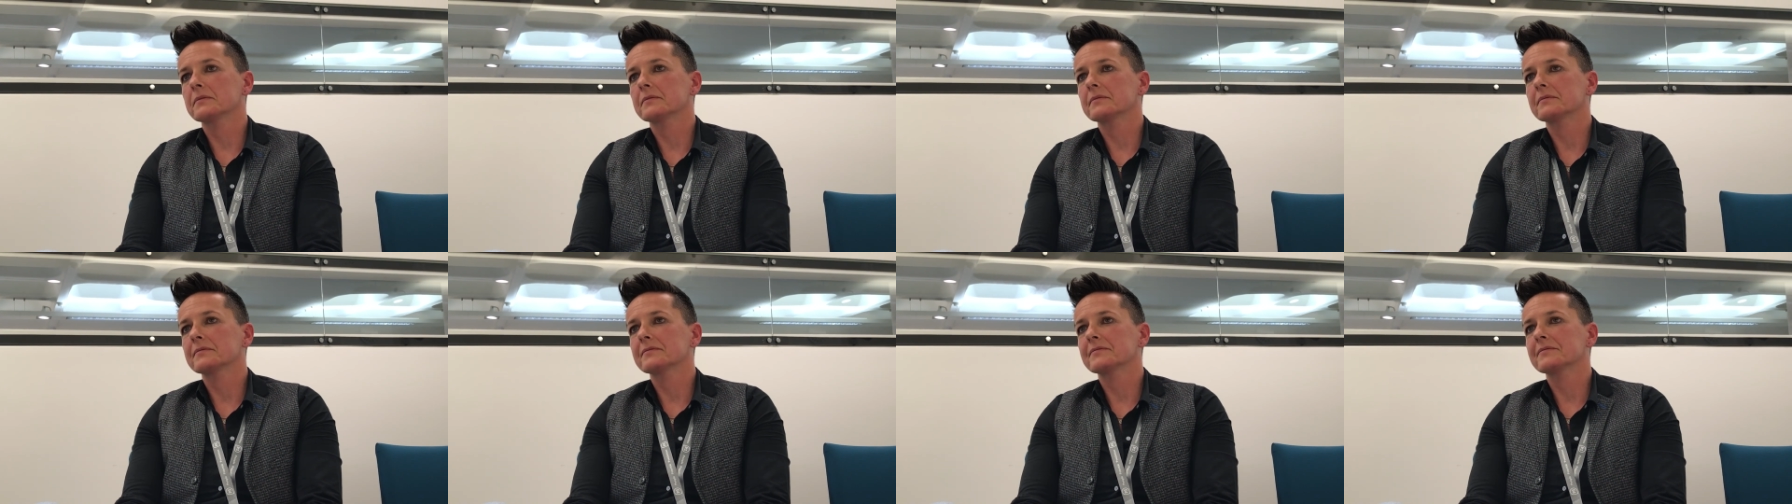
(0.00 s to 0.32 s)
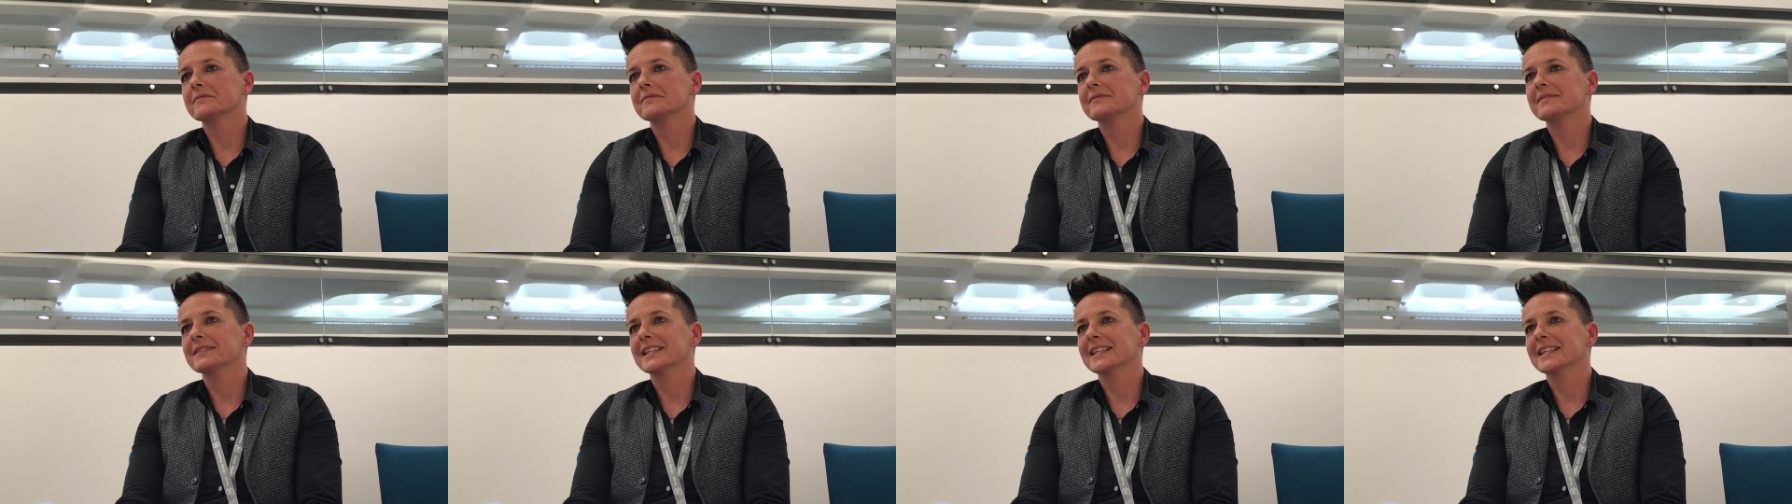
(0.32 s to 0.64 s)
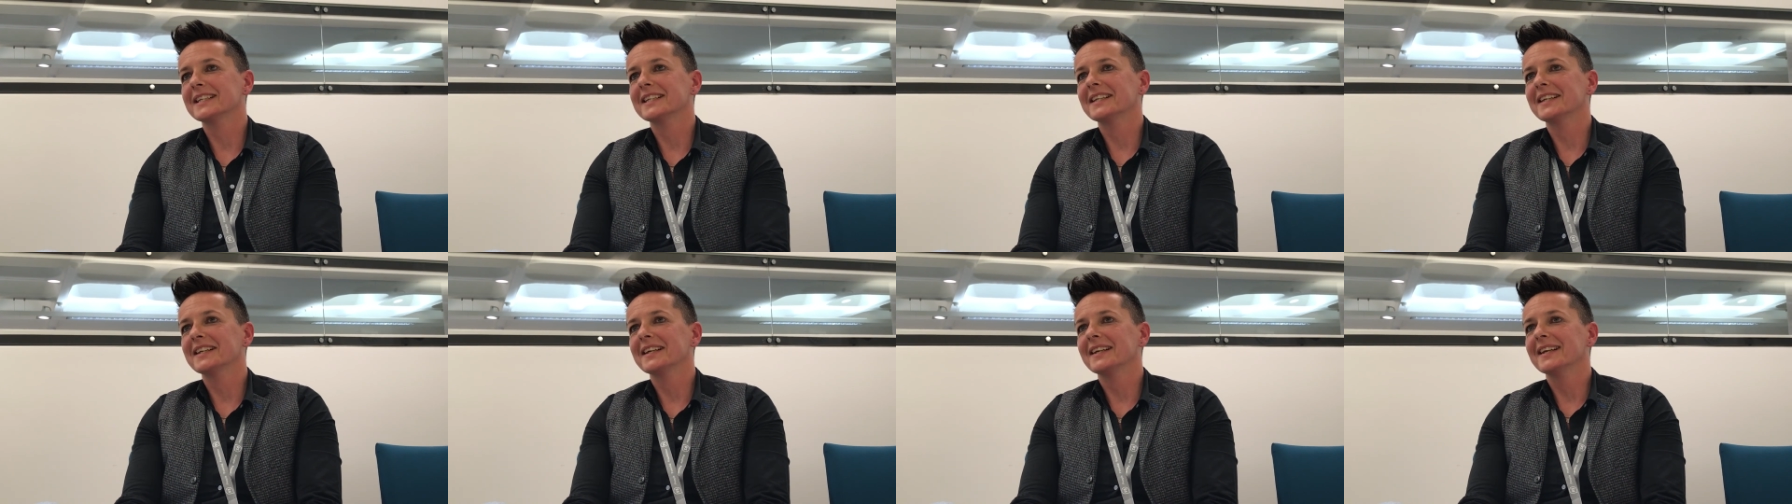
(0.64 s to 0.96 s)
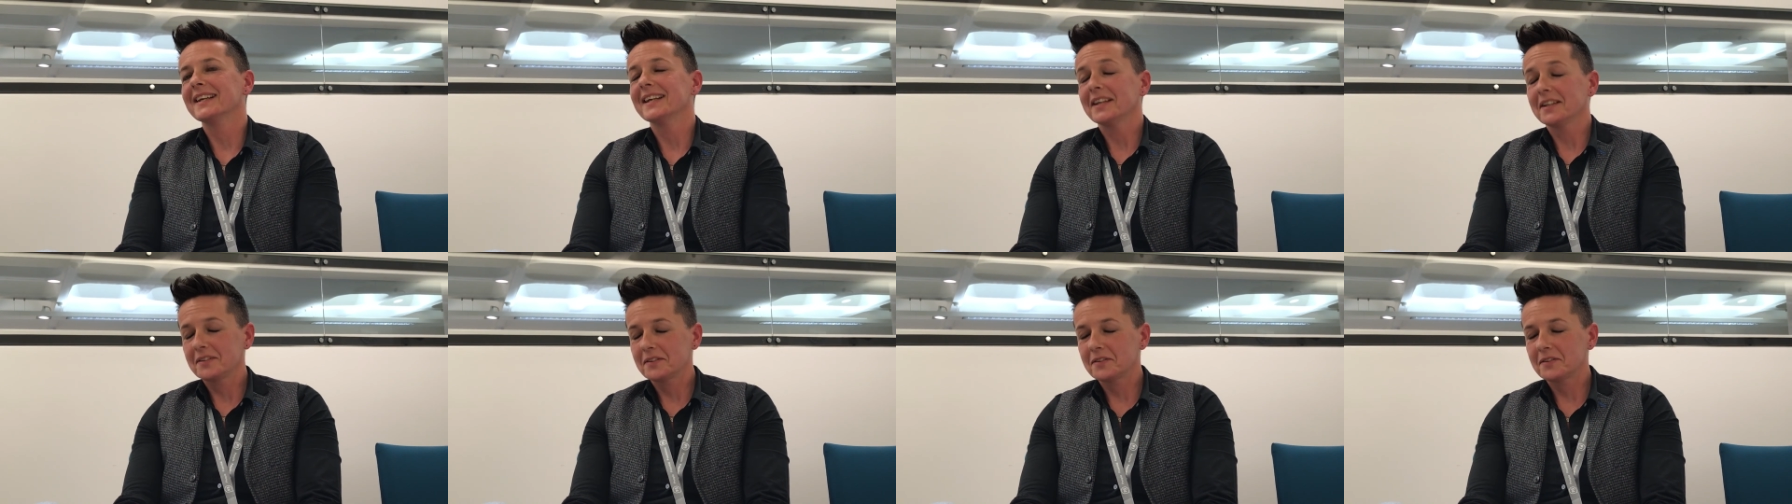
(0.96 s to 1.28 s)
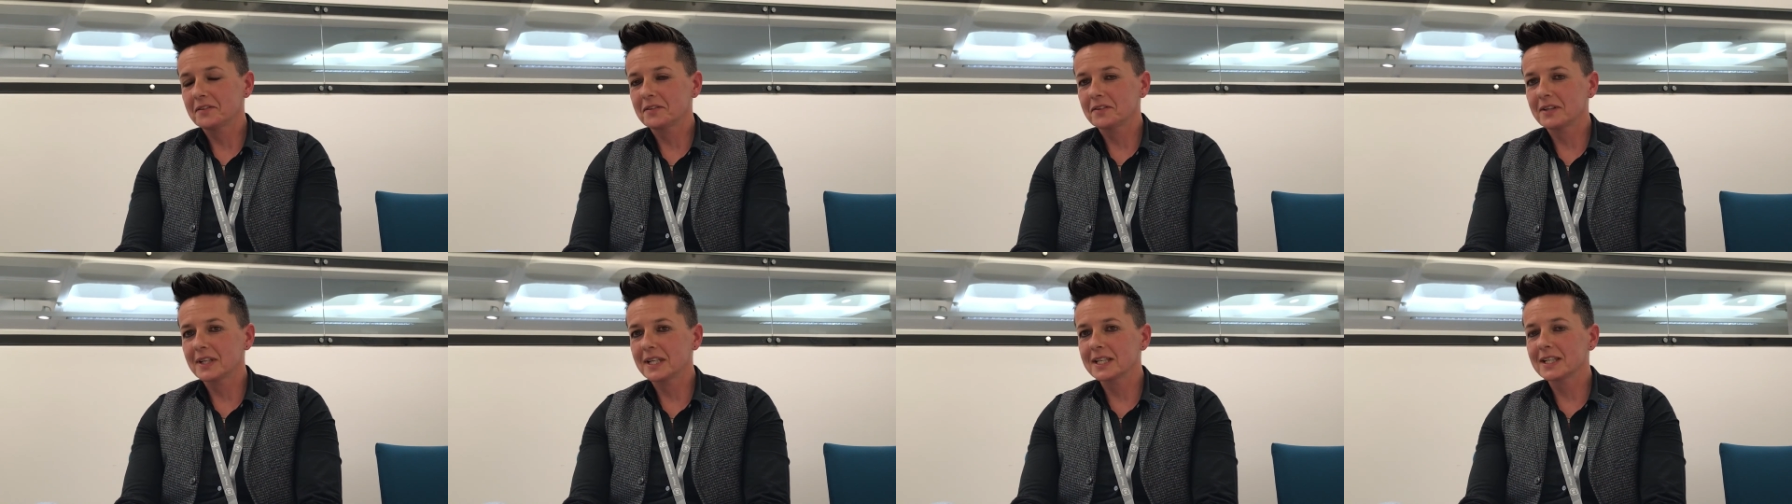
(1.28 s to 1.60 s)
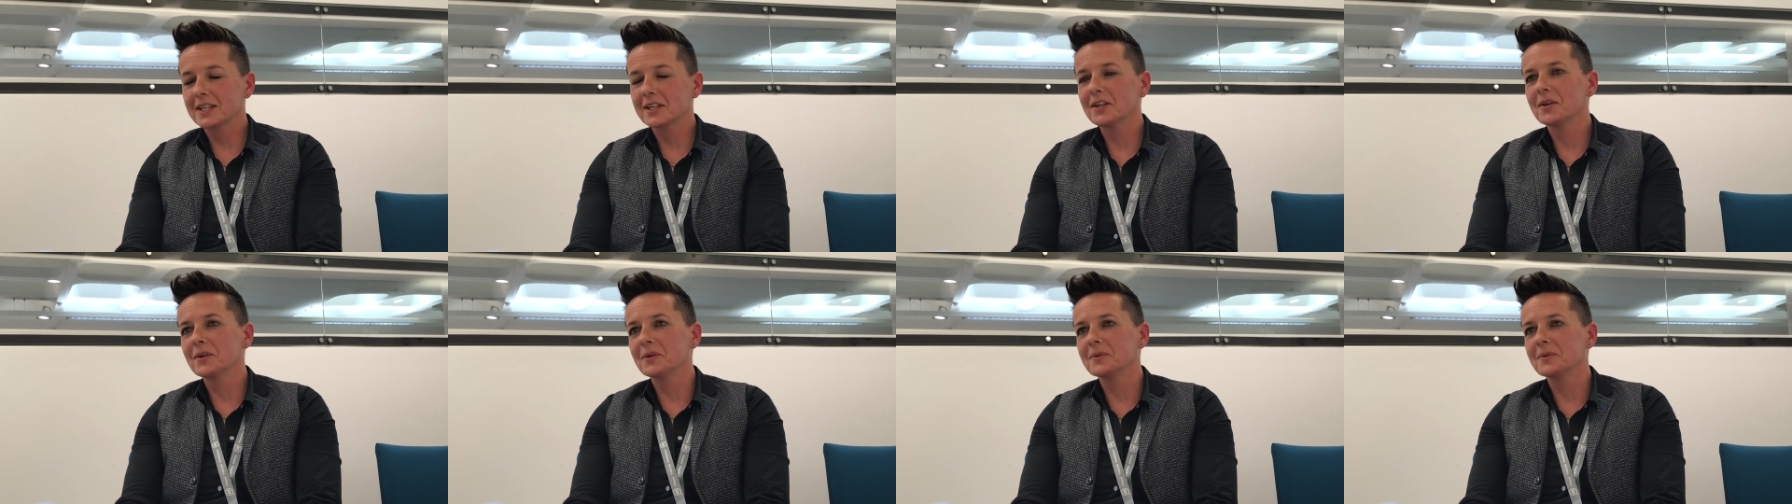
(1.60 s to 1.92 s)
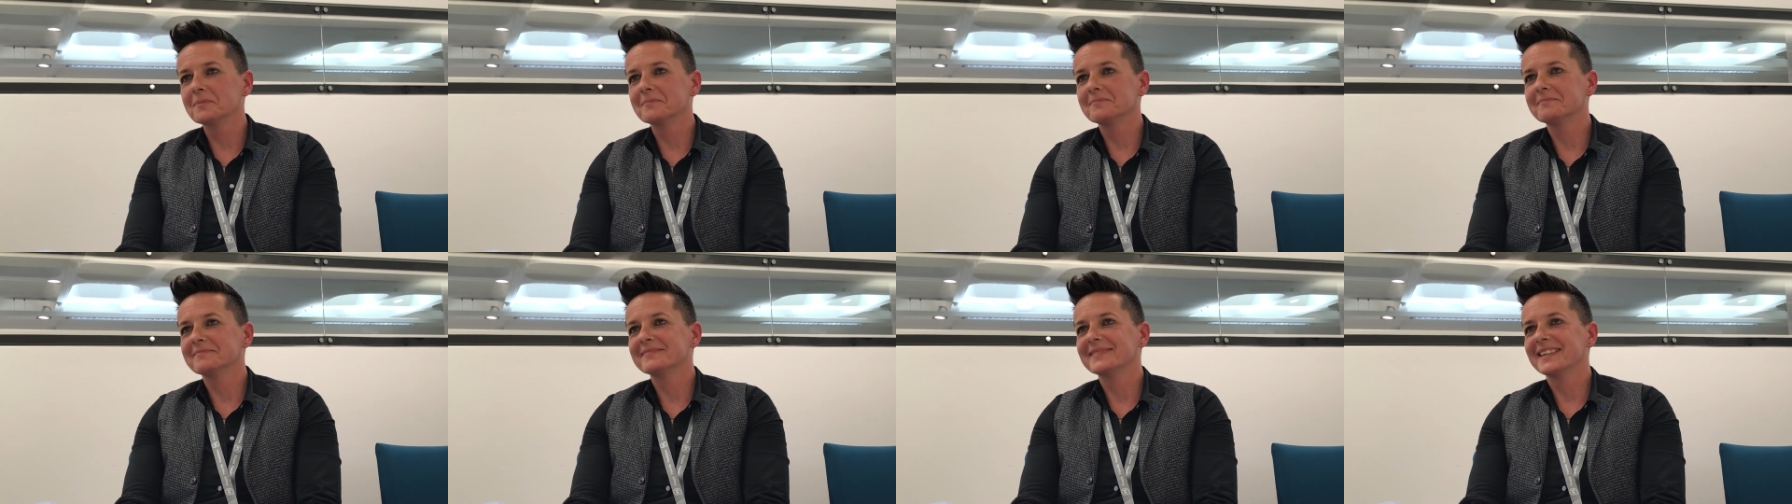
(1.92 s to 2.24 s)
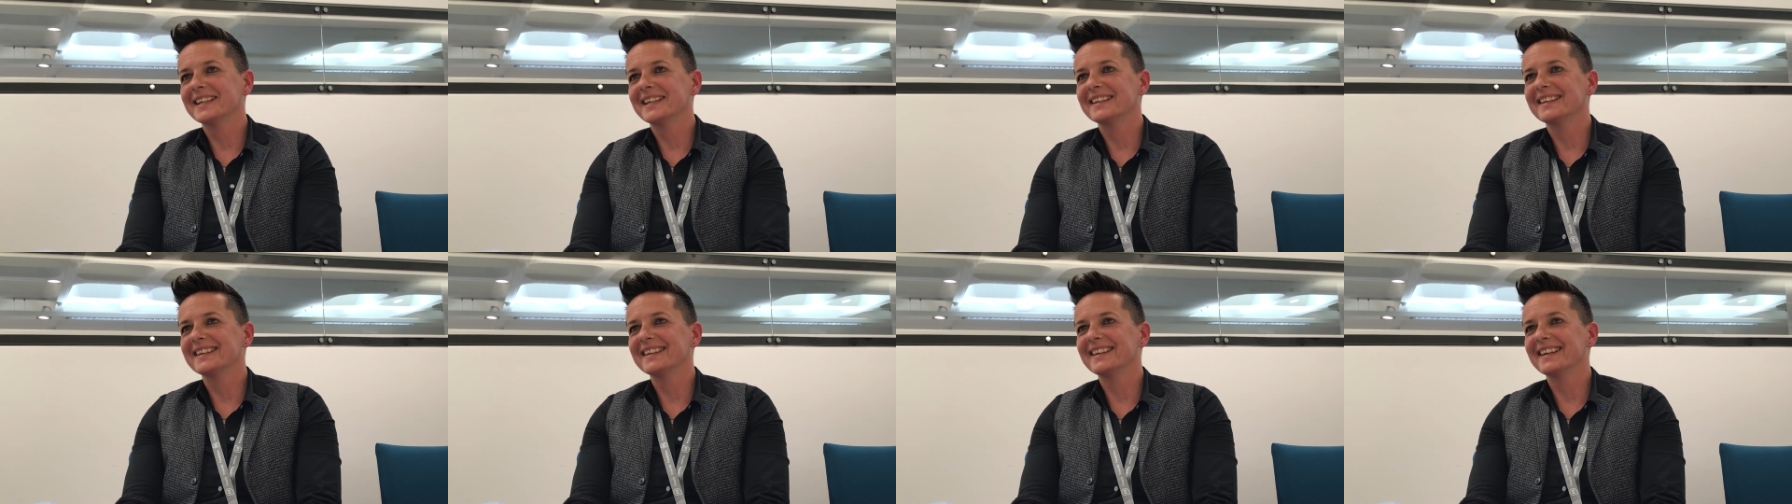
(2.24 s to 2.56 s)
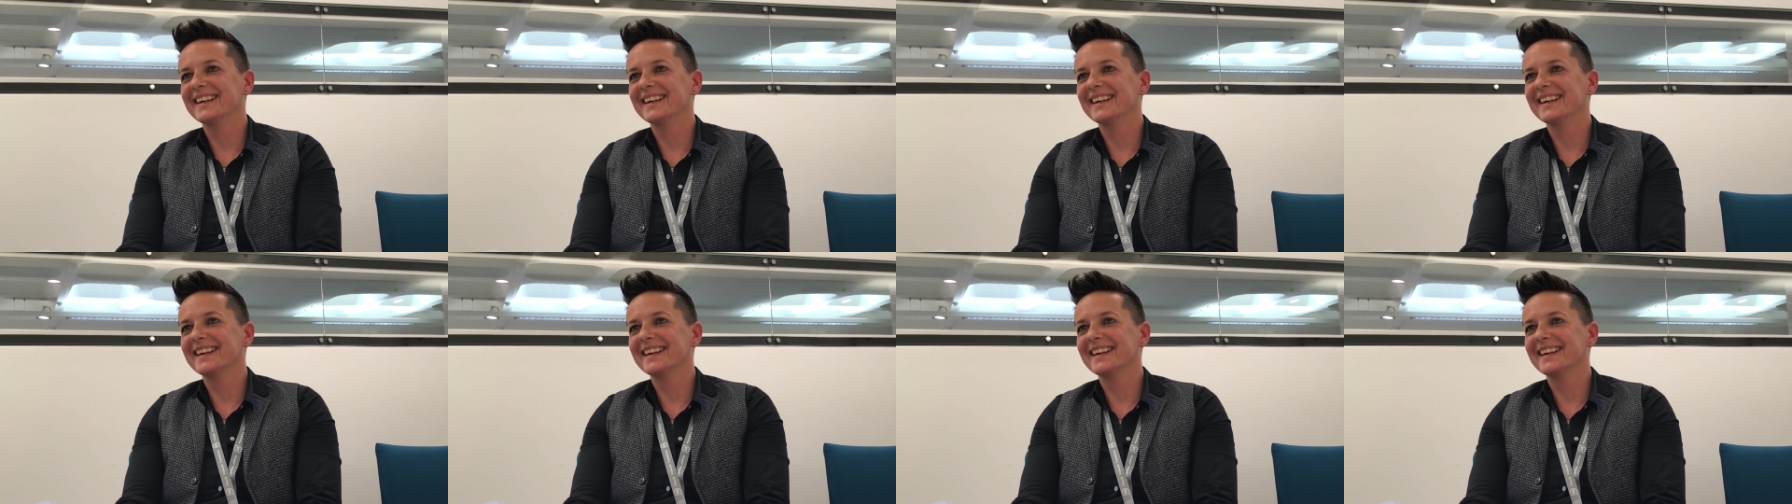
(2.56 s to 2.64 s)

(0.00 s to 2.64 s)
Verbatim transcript: lovely. Thank you so much for your time. You. It's been an absolute